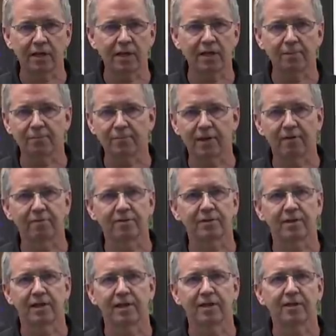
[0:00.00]
taped,
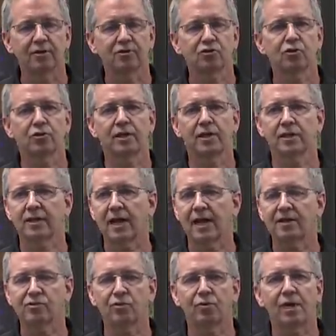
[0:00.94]
everything, so that
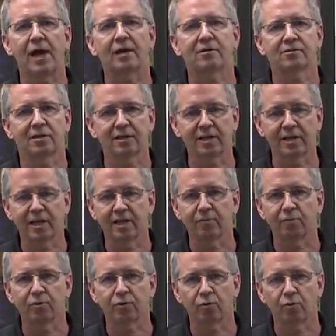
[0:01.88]
guys don't accidentally hit
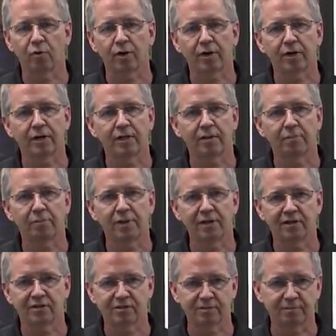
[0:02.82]
them when they're working in the
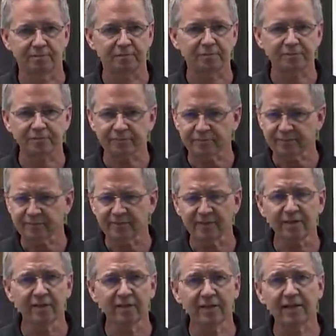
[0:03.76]
pits.
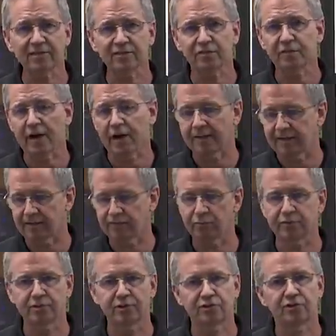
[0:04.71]
That's fine, that's
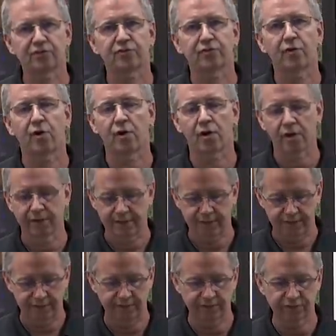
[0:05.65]
what this is for.
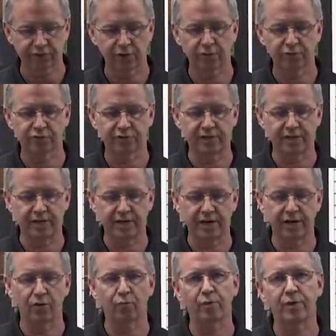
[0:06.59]
This goes in
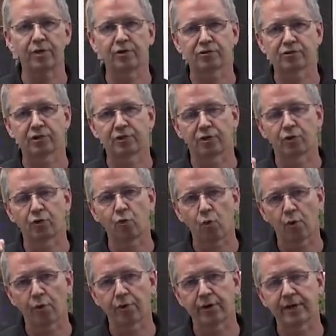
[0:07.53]
here. We use a little
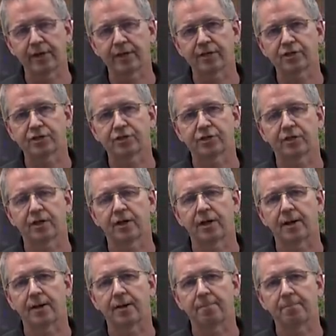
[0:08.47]
quarter inch
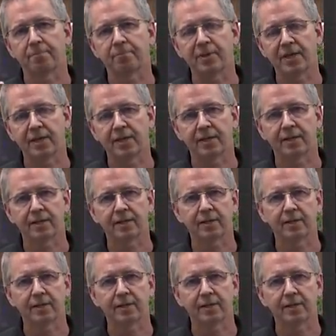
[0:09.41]
pin